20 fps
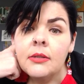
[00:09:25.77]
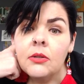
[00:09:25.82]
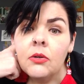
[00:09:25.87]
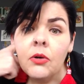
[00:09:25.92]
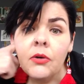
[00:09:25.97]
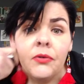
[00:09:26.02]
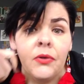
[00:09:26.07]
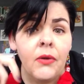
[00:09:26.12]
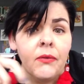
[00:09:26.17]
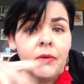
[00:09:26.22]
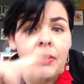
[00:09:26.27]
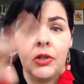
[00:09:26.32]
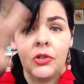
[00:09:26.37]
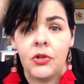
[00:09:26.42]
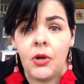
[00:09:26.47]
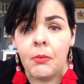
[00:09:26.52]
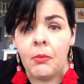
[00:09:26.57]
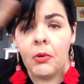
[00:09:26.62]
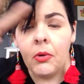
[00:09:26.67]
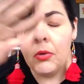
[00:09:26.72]
Or if you have any
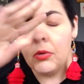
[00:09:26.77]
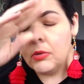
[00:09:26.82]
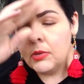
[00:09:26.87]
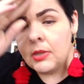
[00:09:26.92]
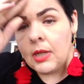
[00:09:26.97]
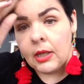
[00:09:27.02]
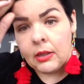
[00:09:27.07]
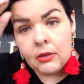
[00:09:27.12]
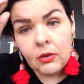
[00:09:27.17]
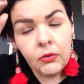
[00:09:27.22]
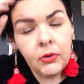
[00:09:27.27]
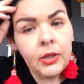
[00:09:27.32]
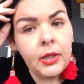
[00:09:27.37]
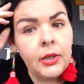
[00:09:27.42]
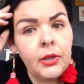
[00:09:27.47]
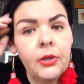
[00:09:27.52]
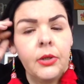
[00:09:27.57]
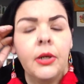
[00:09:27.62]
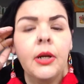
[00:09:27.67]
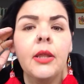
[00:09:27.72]
trouble
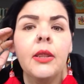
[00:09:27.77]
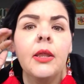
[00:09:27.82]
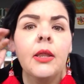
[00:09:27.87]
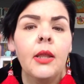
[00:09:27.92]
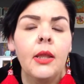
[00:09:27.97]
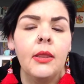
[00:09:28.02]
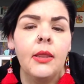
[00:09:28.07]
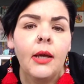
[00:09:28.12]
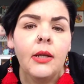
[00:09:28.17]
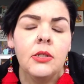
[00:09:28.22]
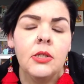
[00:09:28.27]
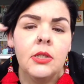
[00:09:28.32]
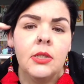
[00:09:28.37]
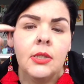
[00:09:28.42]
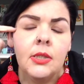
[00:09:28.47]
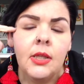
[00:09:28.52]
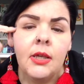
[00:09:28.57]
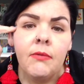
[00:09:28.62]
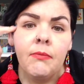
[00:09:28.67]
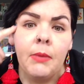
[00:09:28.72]
downloading or anything like that,
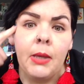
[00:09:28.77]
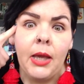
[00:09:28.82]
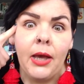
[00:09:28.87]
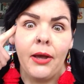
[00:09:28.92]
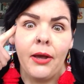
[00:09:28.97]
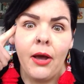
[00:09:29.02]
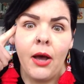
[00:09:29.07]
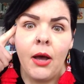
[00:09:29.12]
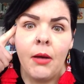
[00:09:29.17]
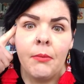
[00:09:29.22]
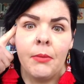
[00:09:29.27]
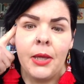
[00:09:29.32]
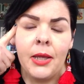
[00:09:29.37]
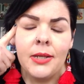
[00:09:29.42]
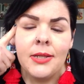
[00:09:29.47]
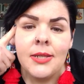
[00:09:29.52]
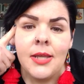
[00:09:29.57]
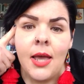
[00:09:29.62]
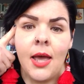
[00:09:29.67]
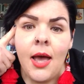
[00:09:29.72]
just leave me a
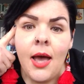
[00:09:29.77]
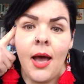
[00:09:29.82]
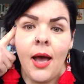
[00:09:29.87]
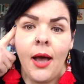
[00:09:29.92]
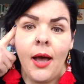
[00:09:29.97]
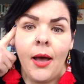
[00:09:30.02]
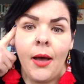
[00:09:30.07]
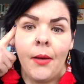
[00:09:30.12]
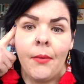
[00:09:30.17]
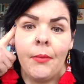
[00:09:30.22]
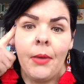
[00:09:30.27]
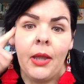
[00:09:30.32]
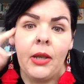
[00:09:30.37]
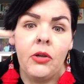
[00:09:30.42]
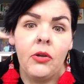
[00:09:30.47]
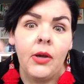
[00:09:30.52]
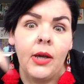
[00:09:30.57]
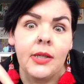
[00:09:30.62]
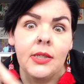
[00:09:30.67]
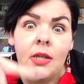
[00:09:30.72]
comment.
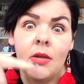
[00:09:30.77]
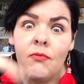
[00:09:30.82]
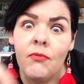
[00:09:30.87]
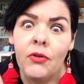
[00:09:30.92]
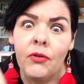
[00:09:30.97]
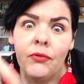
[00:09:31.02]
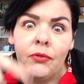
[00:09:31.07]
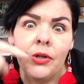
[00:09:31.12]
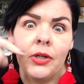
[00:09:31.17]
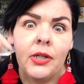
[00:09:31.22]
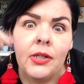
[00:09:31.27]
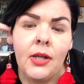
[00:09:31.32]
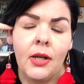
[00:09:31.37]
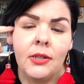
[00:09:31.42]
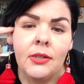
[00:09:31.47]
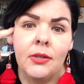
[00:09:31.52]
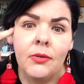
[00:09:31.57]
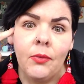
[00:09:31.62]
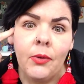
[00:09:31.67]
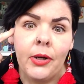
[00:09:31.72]
And you guys can feel free to
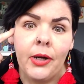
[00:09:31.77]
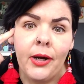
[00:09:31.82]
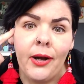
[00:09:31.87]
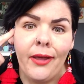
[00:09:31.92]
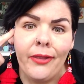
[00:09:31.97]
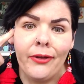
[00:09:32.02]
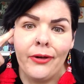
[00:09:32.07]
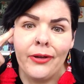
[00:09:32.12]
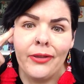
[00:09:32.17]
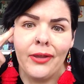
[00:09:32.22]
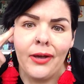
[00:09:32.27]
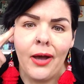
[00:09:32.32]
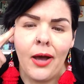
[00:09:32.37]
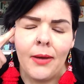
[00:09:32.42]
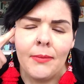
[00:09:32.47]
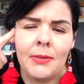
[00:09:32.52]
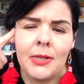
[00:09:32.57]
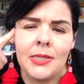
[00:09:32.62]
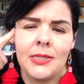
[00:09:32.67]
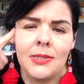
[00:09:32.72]
talk to one another in the
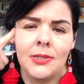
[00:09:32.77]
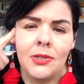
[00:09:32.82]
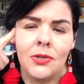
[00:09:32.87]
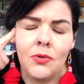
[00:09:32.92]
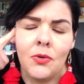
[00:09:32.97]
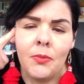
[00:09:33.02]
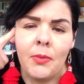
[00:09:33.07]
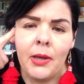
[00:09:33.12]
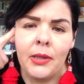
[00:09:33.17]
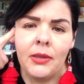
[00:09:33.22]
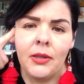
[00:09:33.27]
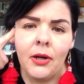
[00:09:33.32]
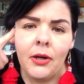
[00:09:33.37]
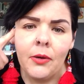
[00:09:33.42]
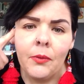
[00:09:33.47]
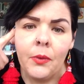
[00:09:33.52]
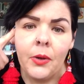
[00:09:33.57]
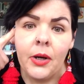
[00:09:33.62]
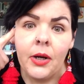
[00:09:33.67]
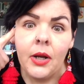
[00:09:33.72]
comments too about the
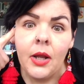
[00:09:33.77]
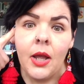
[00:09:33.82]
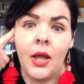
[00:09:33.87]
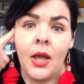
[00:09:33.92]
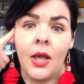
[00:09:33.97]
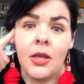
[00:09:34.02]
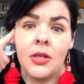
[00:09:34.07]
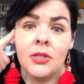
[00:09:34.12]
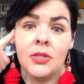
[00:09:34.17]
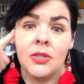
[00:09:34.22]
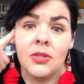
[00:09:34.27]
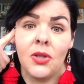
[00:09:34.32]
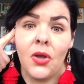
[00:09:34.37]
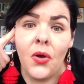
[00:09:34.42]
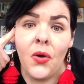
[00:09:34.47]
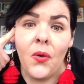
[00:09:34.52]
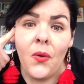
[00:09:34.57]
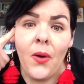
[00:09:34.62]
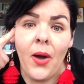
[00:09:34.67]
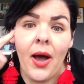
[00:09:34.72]
artwork.
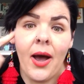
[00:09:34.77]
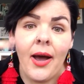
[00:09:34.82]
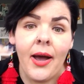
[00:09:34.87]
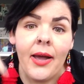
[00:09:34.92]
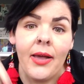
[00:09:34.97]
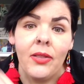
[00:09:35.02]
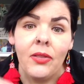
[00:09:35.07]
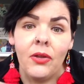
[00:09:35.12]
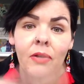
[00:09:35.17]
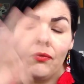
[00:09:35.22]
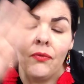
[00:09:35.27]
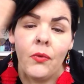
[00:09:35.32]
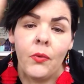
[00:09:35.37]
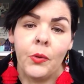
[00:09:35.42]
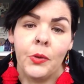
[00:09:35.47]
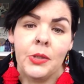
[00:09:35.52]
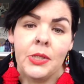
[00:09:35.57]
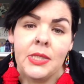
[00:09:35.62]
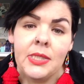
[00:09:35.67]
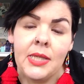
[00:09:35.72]
So I look
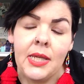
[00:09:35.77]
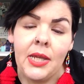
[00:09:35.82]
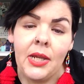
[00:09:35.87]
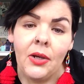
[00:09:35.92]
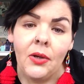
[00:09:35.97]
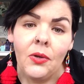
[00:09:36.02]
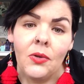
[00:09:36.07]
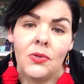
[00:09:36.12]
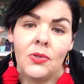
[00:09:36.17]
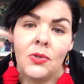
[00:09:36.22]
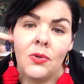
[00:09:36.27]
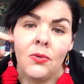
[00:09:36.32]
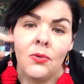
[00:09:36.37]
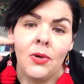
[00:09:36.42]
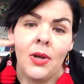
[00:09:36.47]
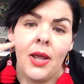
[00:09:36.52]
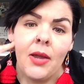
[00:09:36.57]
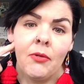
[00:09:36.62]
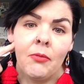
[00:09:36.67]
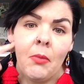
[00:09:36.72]
forward to seeing you
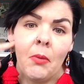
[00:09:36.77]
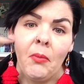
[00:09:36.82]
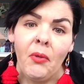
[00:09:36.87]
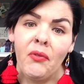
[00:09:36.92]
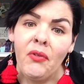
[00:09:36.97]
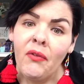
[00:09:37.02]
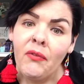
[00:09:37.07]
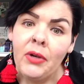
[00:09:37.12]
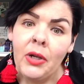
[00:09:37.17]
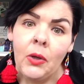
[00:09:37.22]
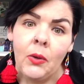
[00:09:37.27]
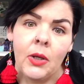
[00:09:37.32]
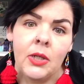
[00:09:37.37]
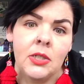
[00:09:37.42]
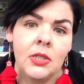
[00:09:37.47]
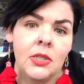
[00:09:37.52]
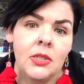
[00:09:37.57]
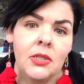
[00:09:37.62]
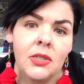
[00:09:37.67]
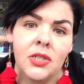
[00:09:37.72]
soon. And remember, if you have any
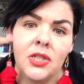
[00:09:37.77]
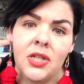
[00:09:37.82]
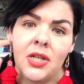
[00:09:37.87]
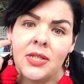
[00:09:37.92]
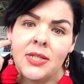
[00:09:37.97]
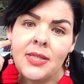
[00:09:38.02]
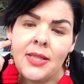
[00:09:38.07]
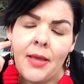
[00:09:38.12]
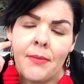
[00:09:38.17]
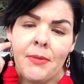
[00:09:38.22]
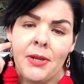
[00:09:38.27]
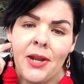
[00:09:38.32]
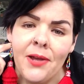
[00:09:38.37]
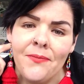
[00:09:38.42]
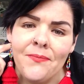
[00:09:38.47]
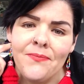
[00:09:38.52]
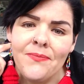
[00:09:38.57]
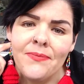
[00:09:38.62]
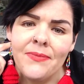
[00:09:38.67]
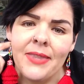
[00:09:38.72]
questions, just let me
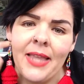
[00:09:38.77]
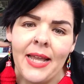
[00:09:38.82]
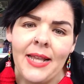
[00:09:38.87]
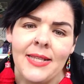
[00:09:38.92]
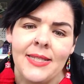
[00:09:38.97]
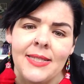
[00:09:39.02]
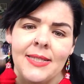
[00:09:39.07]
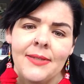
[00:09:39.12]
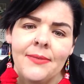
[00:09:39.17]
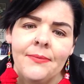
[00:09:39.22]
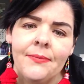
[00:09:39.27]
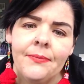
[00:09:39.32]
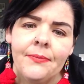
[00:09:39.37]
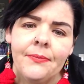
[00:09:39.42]
know. Thanks.